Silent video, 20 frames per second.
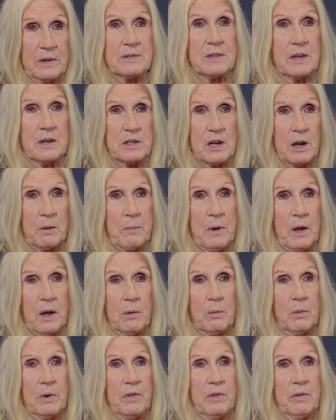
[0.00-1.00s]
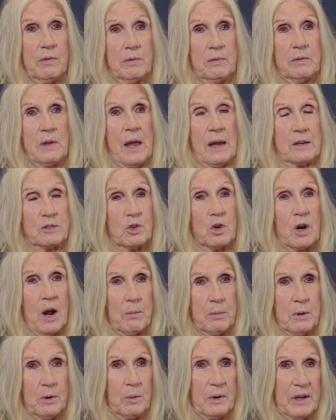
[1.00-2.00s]
CTP with the extra
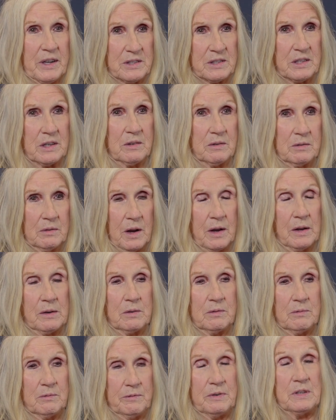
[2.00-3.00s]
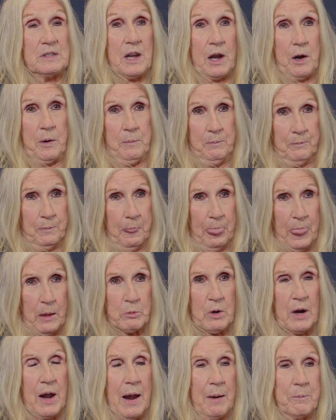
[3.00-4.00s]
couple of weeks in physio,
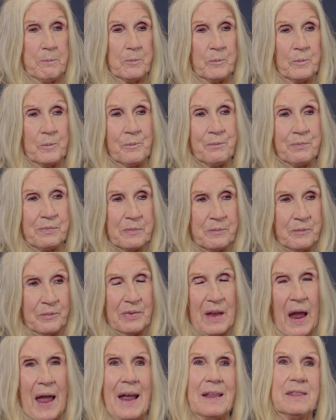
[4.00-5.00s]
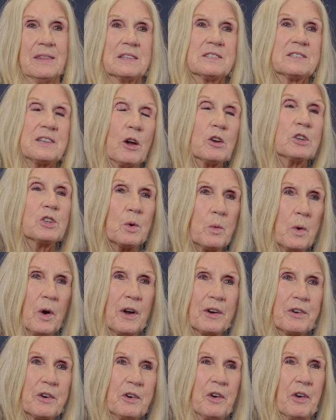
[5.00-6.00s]
rehab. And the social
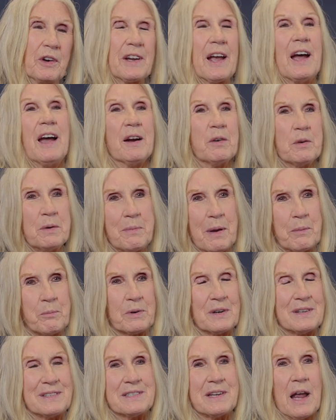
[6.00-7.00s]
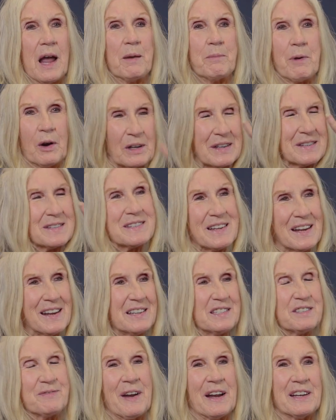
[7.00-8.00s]
worker, and I can't remember his name, I can see
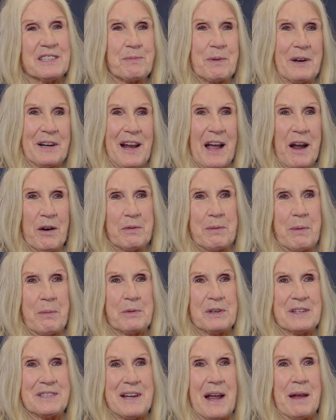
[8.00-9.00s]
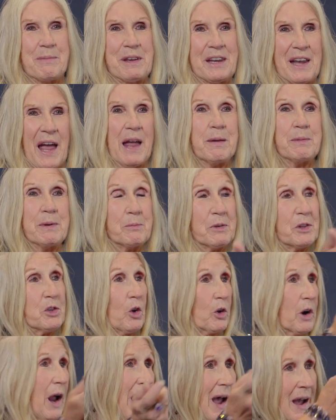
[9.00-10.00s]
his face, but I can't remember his name, he came in with
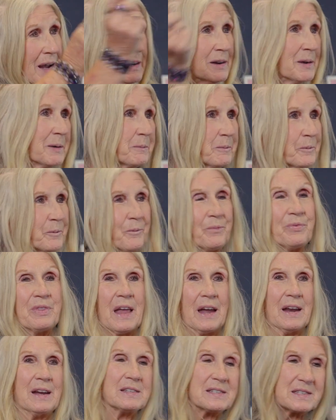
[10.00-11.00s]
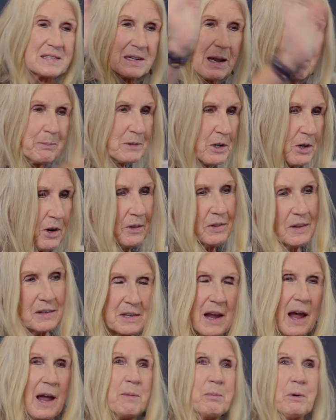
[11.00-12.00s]
your card, and he slapped it on the
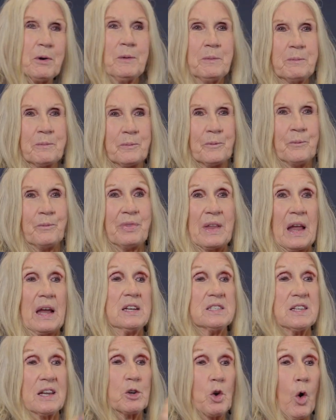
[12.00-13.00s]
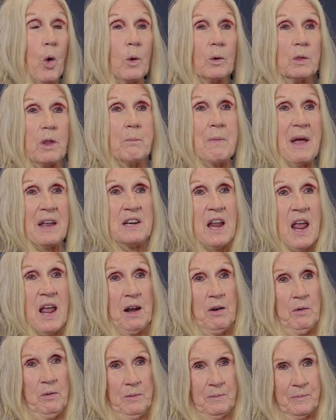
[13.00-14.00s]
table, and he said, call them
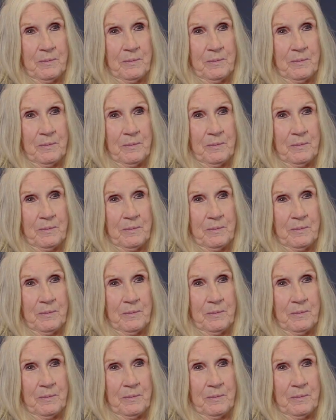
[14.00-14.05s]
now.